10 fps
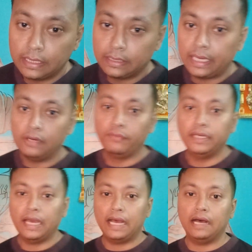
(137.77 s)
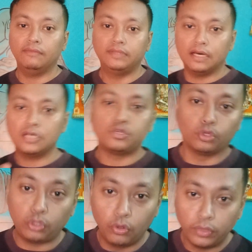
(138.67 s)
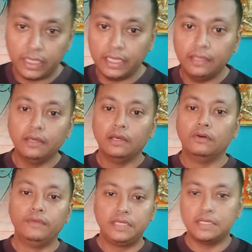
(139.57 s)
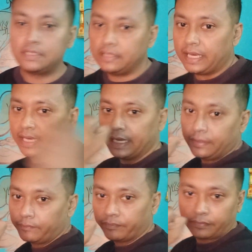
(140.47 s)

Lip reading: Then we have the Shotouki, which is again